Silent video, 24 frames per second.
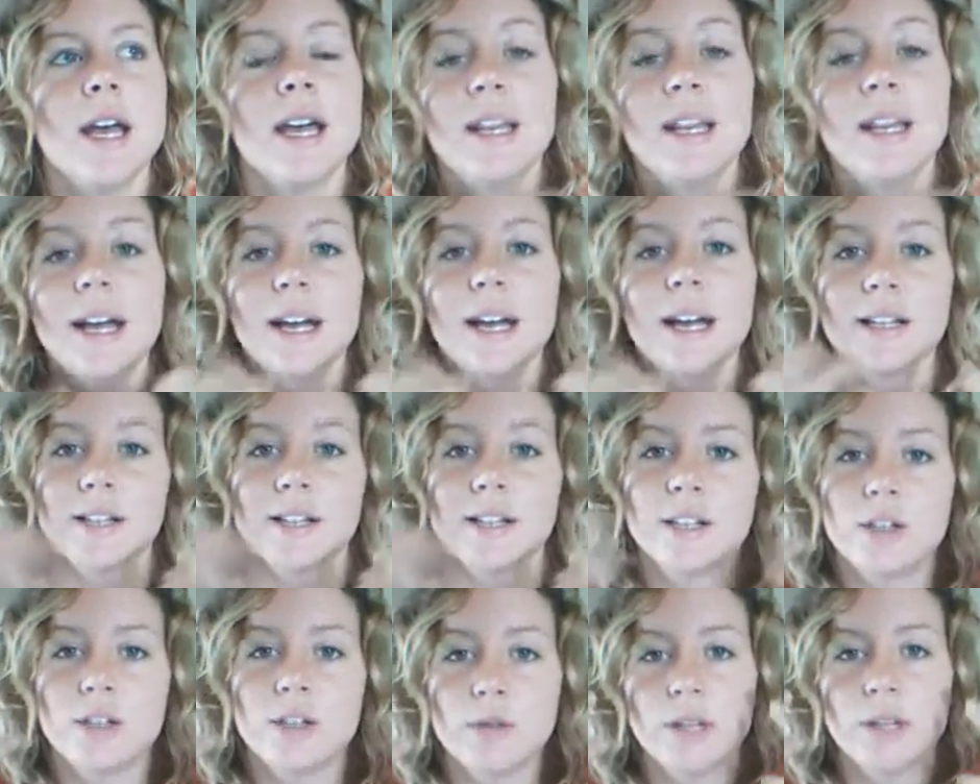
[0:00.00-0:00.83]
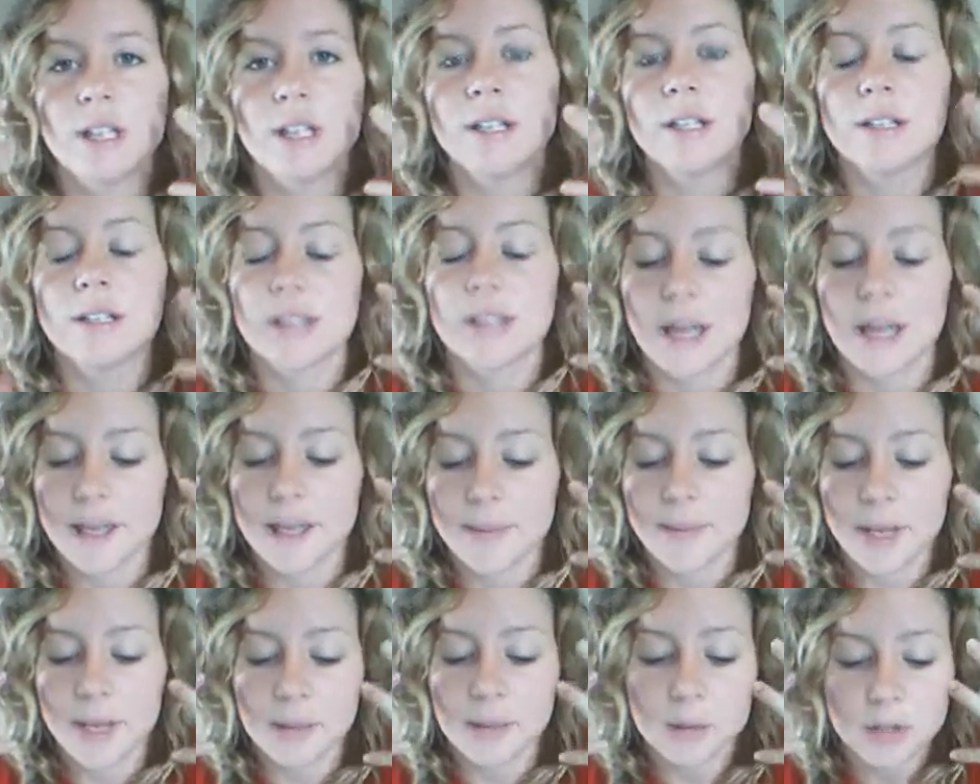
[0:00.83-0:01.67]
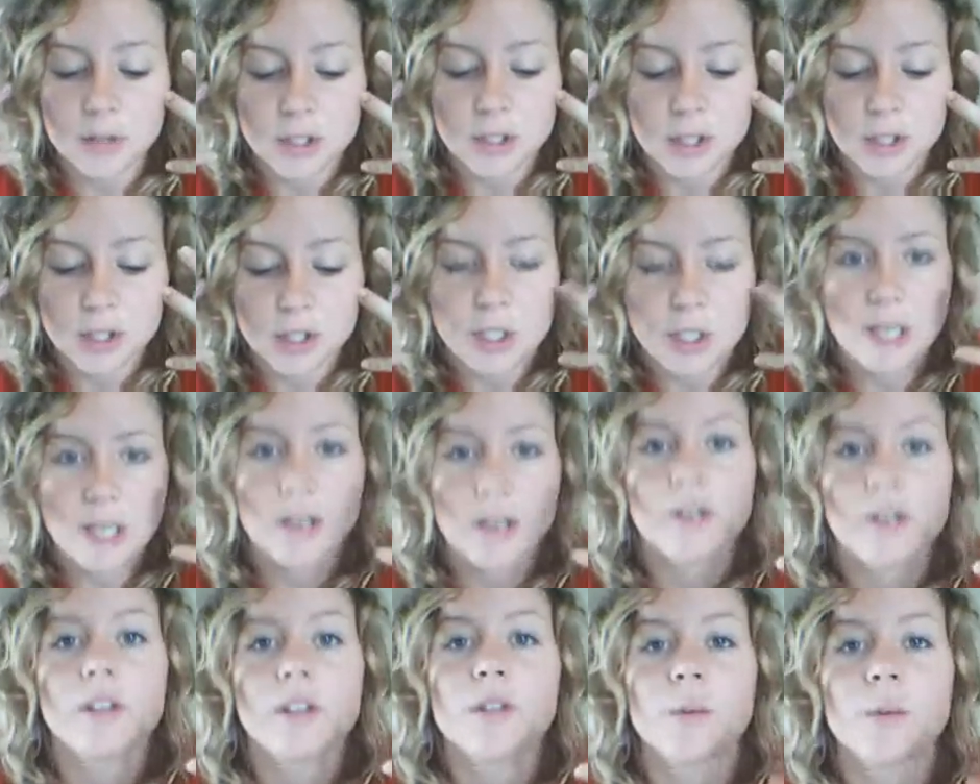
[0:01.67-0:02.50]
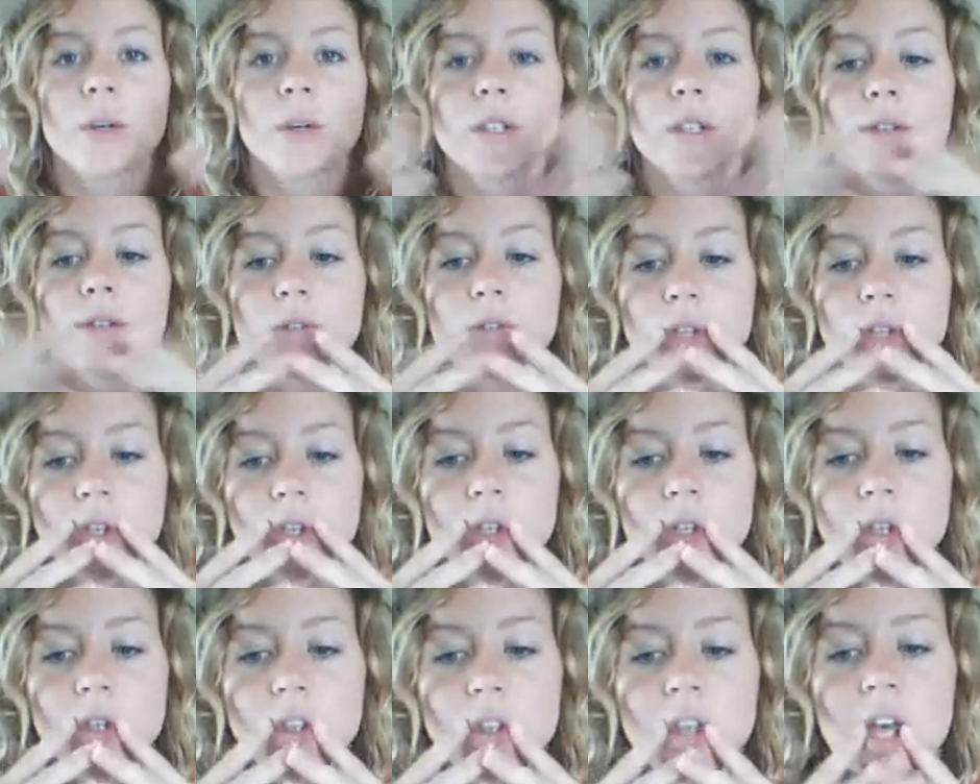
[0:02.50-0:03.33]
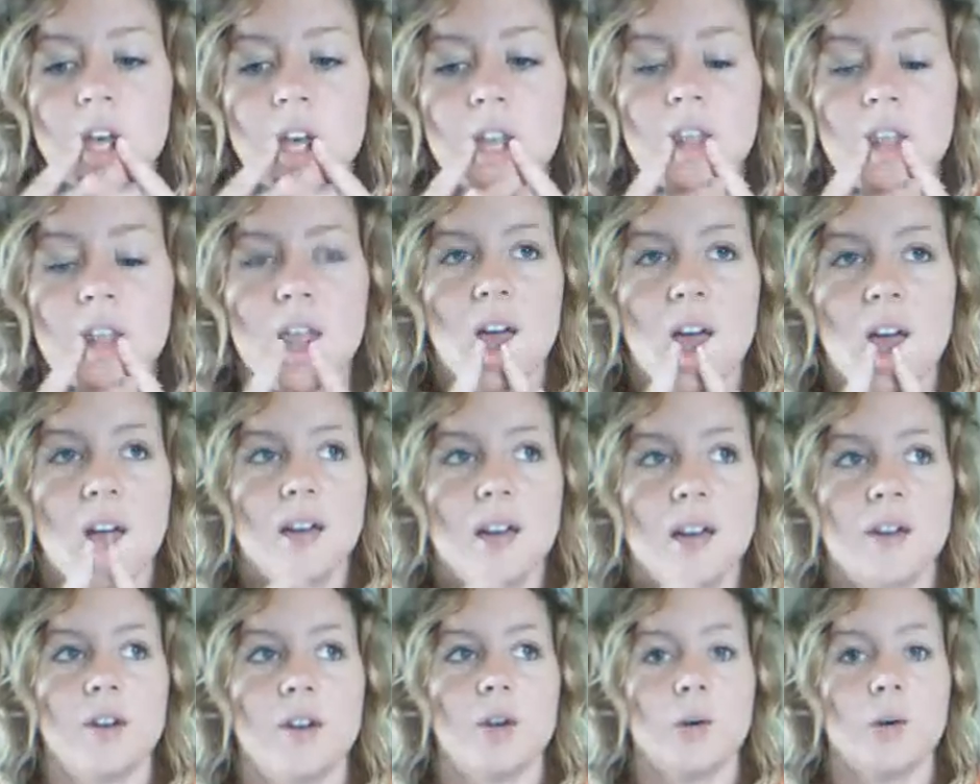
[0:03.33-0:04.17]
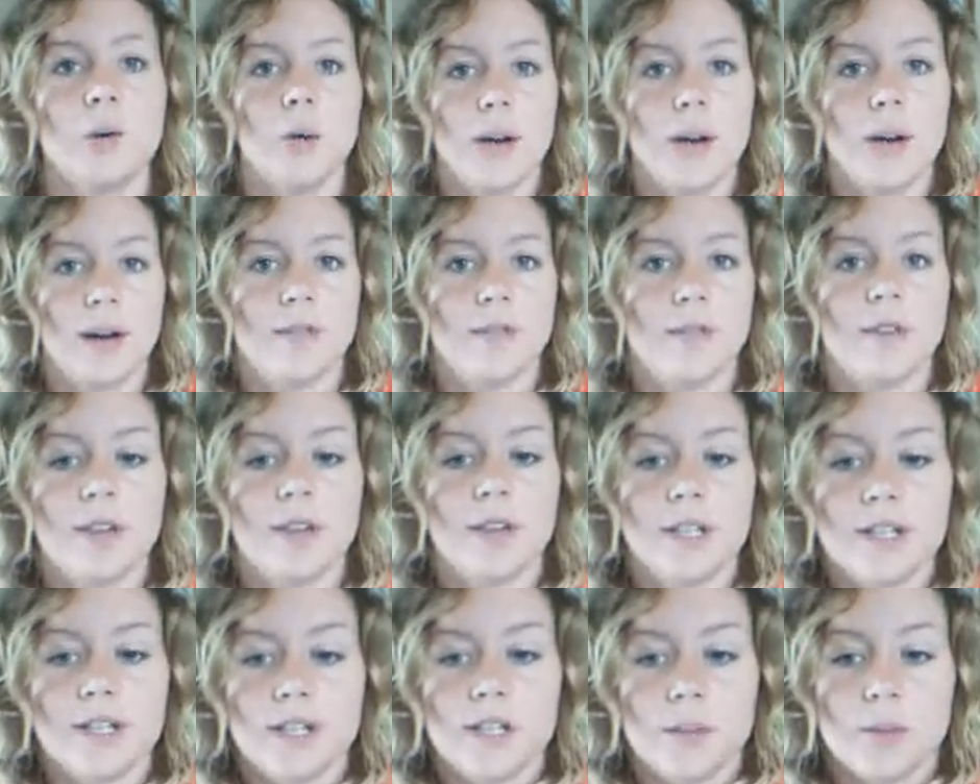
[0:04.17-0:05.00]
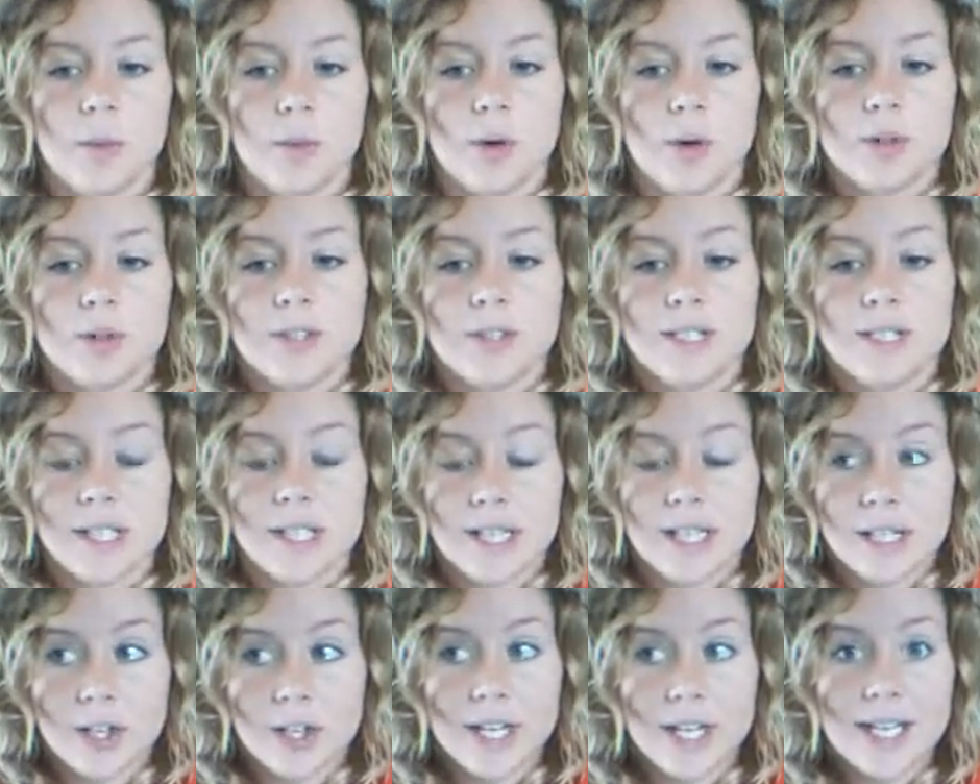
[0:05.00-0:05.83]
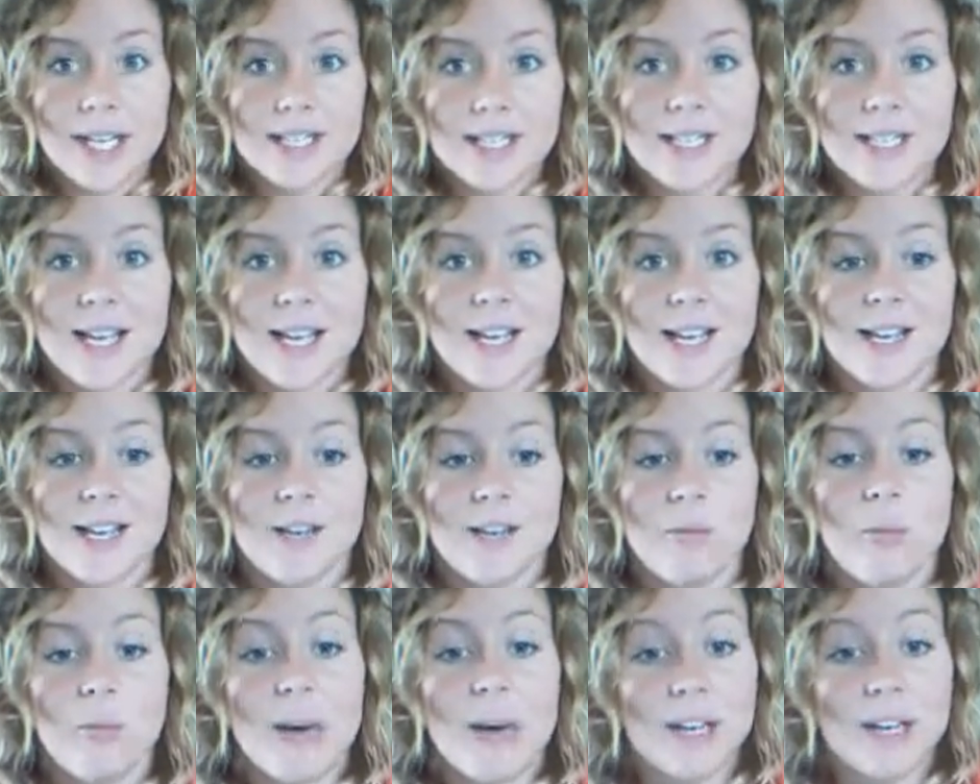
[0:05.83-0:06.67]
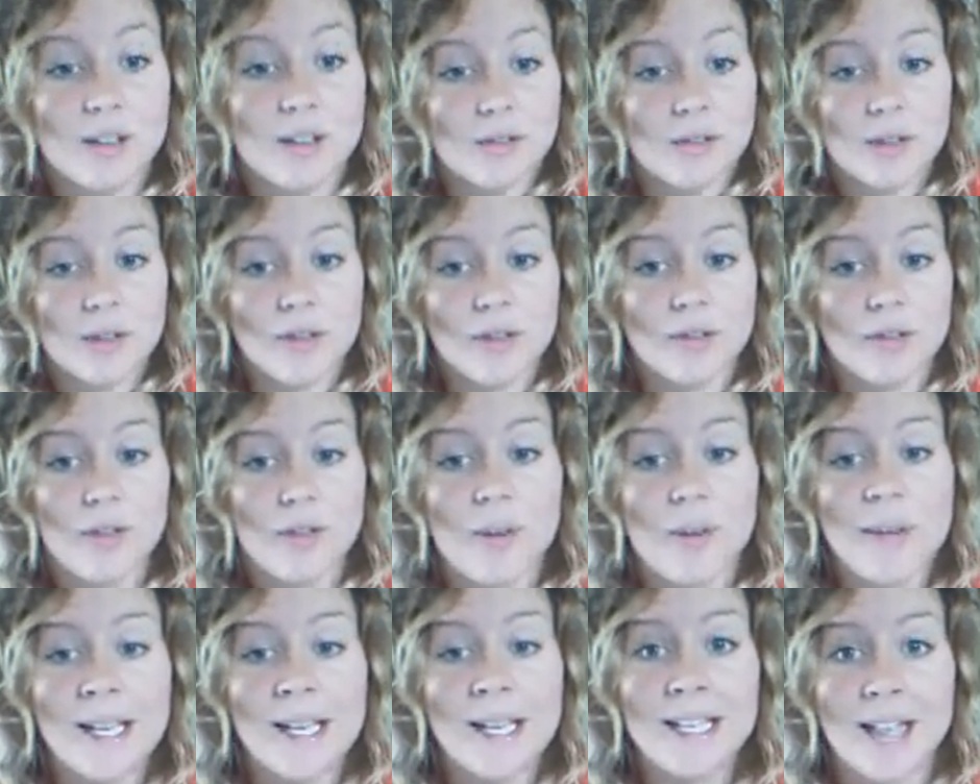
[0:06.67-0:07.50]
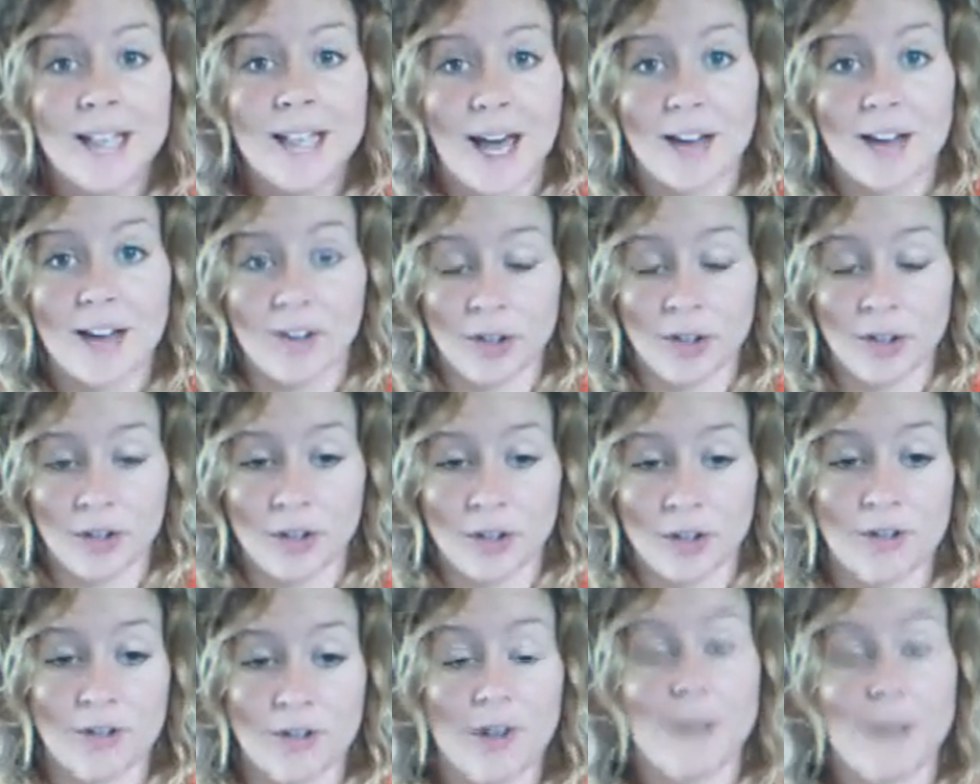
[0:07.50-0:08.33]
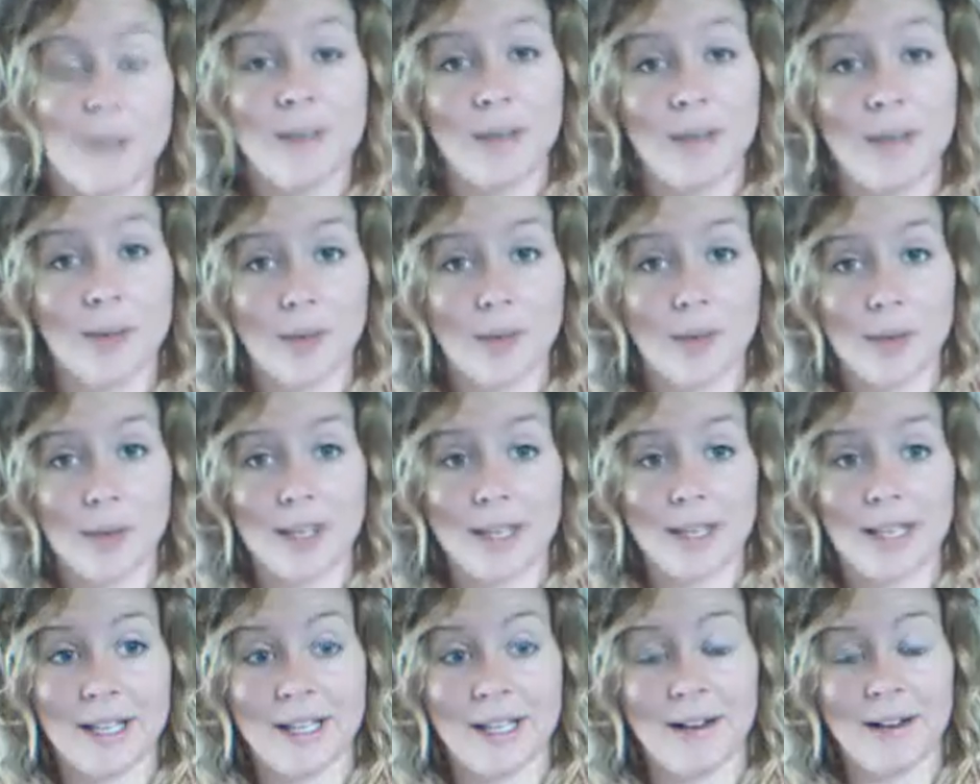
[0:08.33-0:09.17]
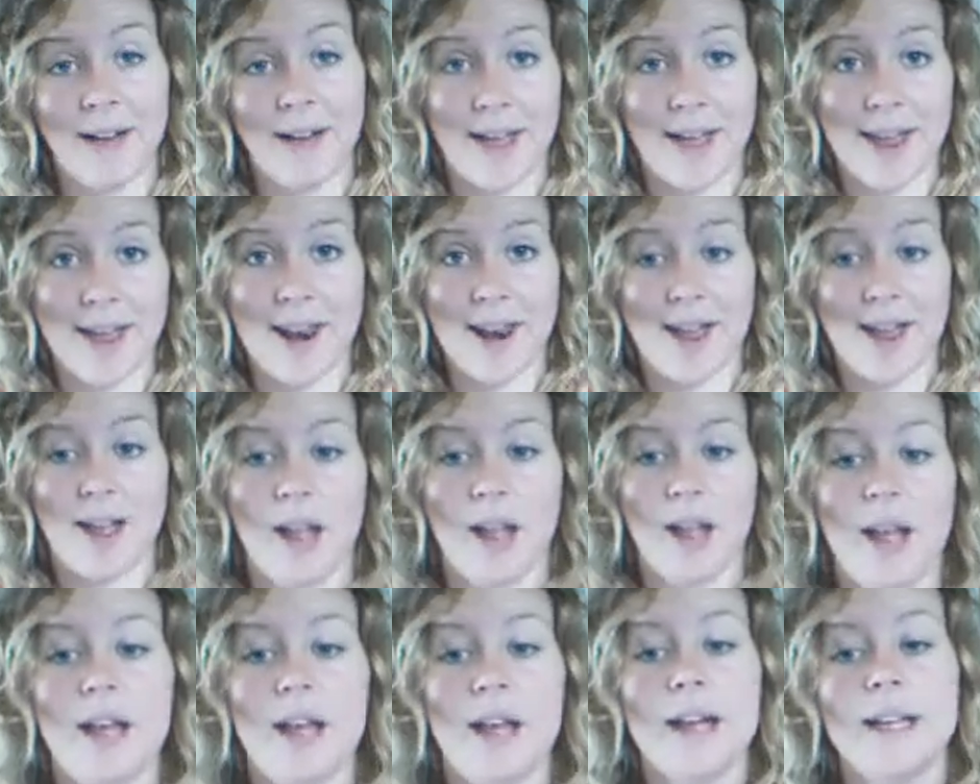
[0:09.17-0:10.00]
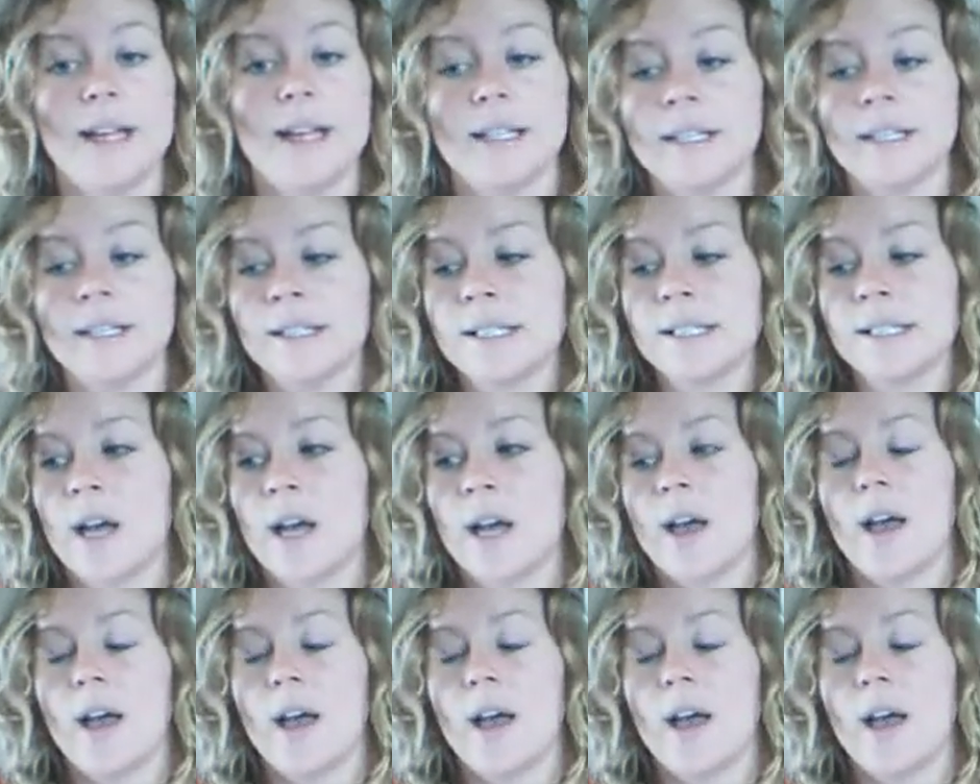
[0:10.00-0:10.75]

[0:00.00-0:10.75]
And as I do this, I am able to share these words of truth, and then whoever is supposed to hear it and benefit from it and learn from it will hear it. And